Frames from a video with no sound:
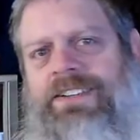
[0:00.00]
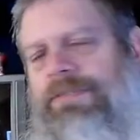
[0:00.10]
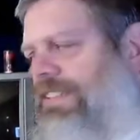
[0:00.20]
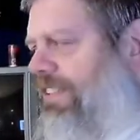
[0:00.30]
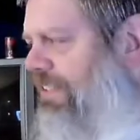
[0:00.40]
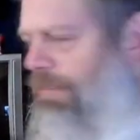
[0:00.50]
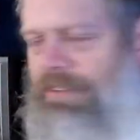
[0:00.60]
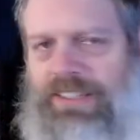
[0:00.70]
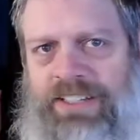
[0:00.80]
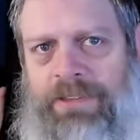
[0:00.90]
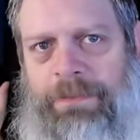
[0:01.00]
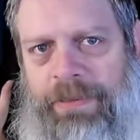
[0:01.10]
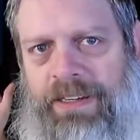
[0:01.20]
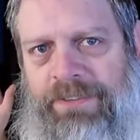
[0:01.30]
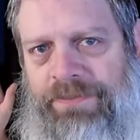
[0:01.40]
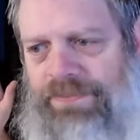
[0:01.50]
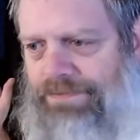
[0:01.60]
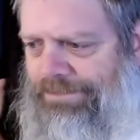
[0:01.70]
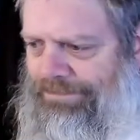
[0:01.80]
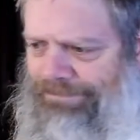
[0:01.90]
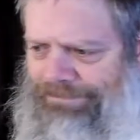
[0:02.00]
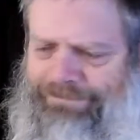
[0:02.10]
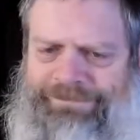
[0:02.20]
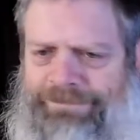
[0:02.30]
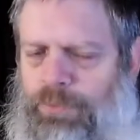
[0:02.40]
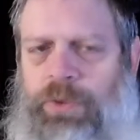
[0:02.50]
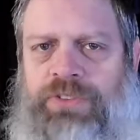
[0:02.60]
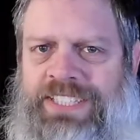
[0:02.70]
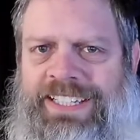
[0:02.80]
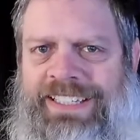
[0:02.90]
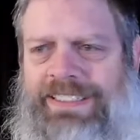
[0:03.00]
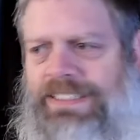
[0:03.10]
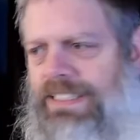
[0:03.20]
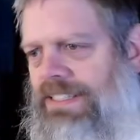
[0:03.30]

we're just doing a little bit of routine